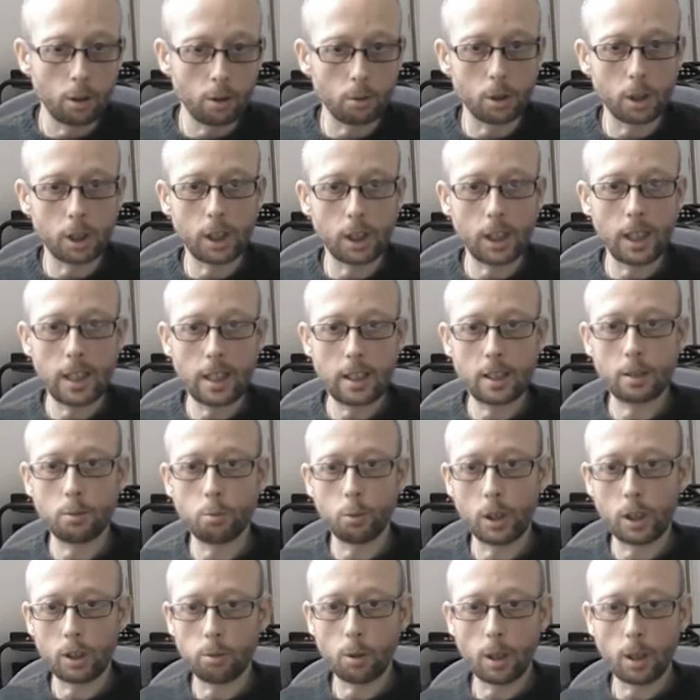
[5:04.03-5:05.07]
Sheets,
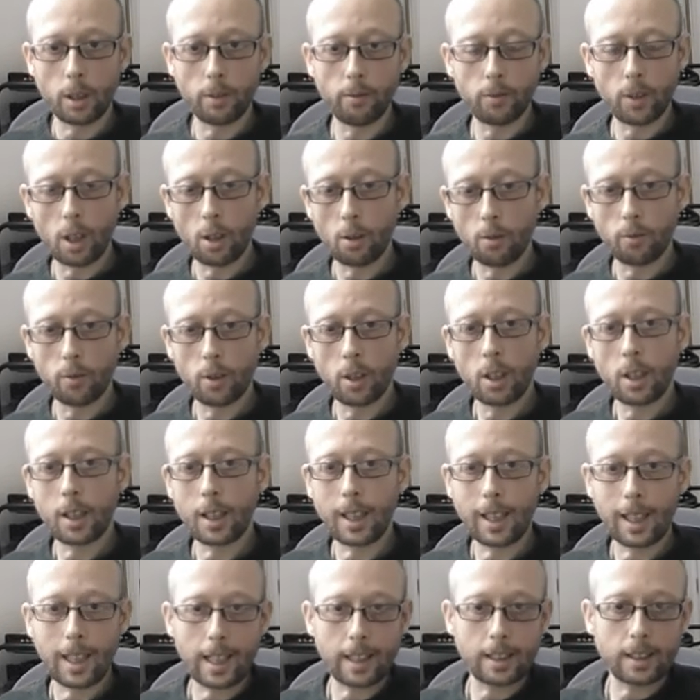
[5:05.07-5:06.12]
which will involve
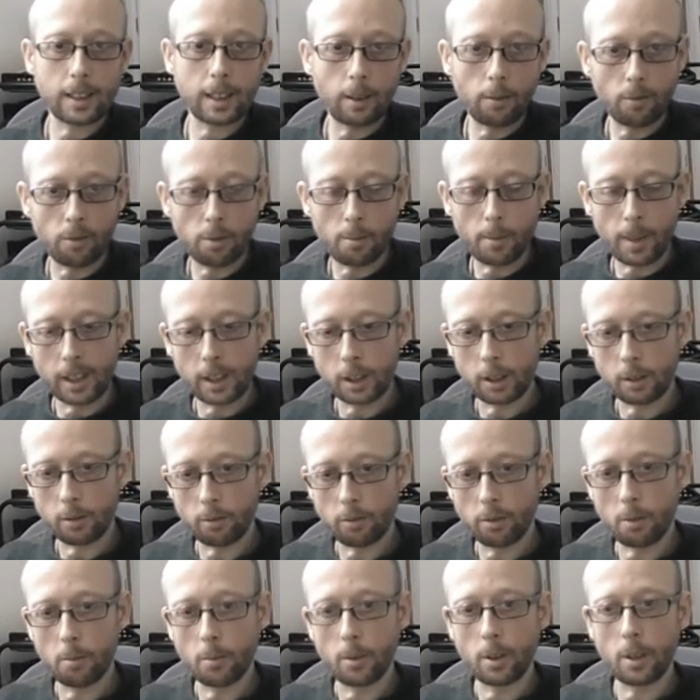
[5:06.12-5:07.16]
collecting information
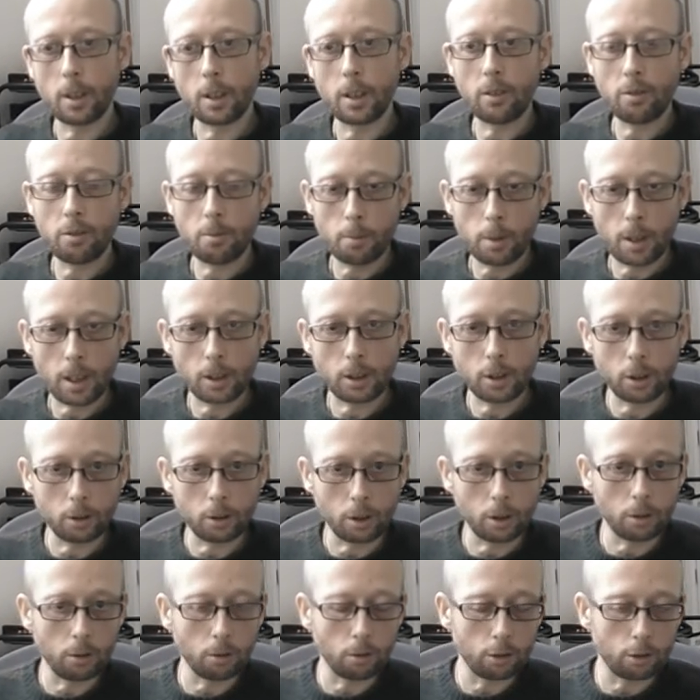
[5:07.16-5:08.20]
from different parts of your
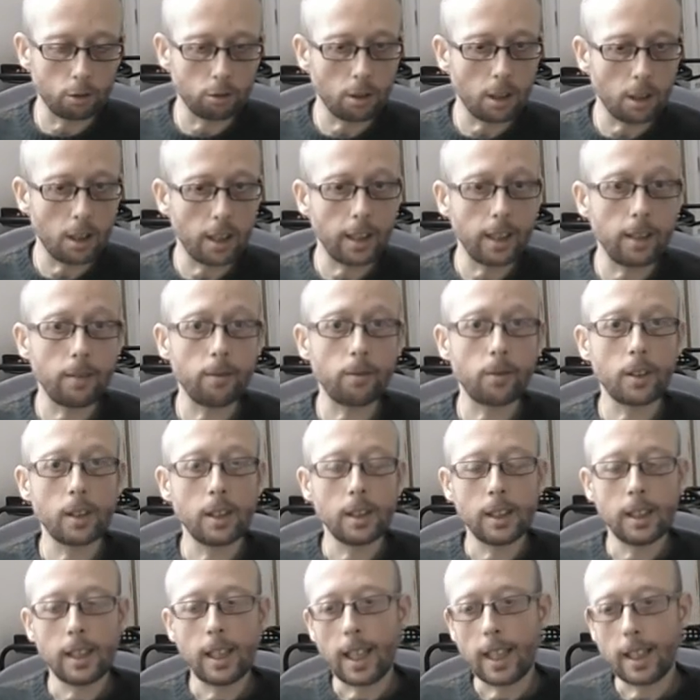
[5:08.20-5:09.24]
Google Drive
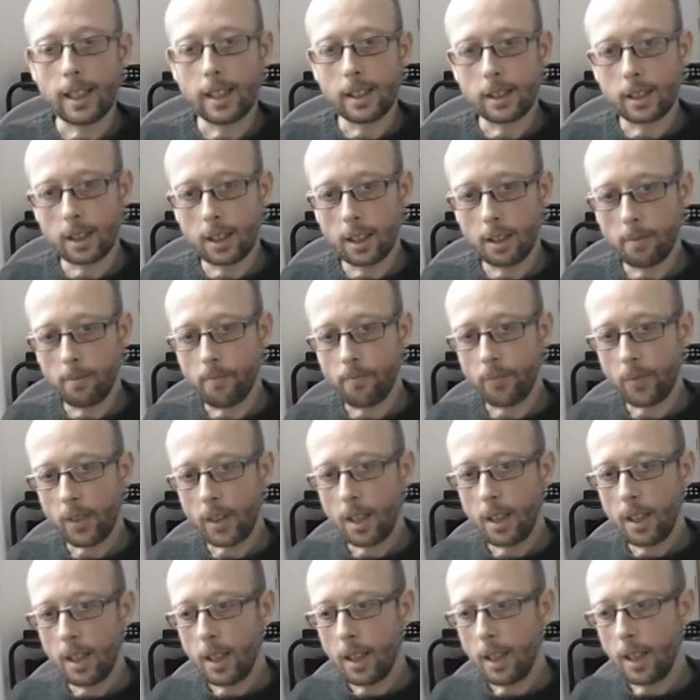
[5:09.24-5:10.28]
and
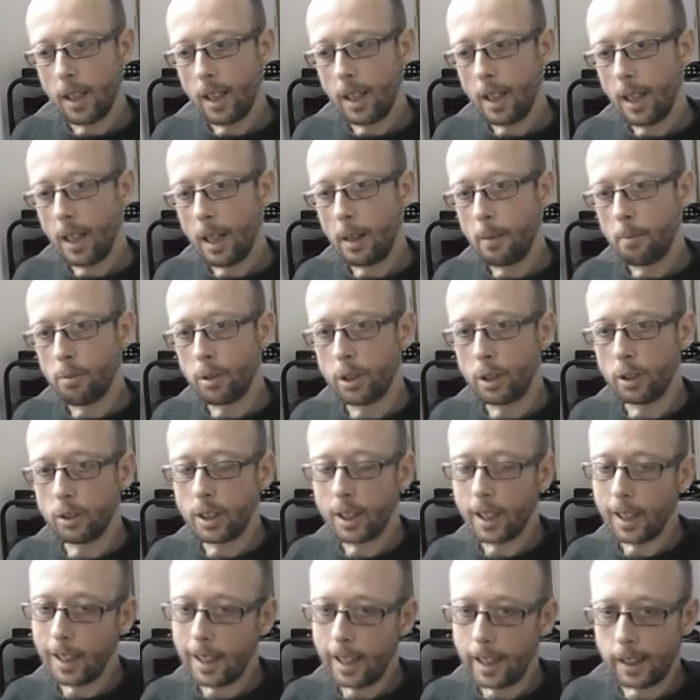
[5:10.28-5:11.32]

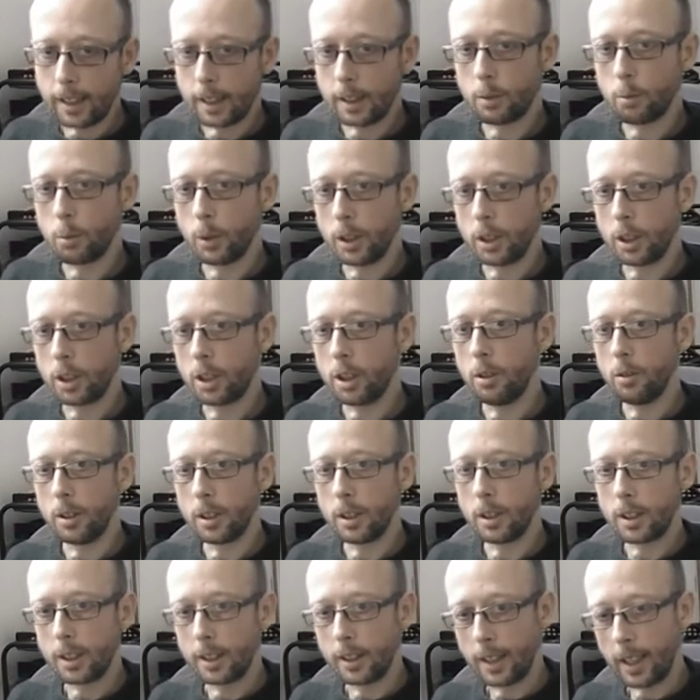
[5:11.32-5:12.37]
producing links which
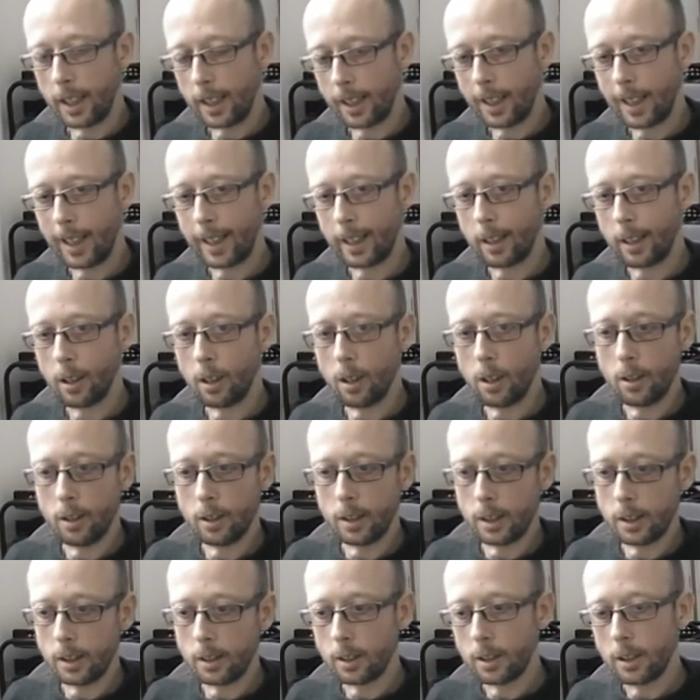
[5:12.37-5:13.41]
students can then click
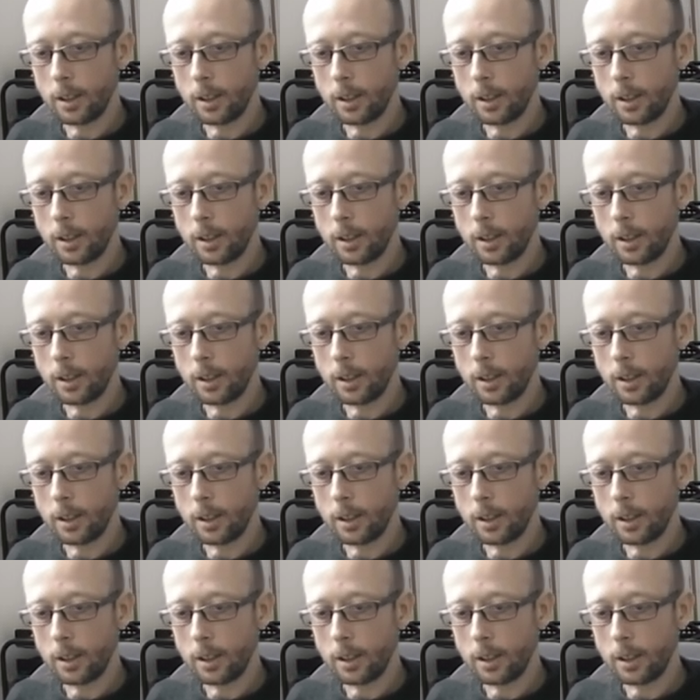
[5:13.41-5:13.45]
on,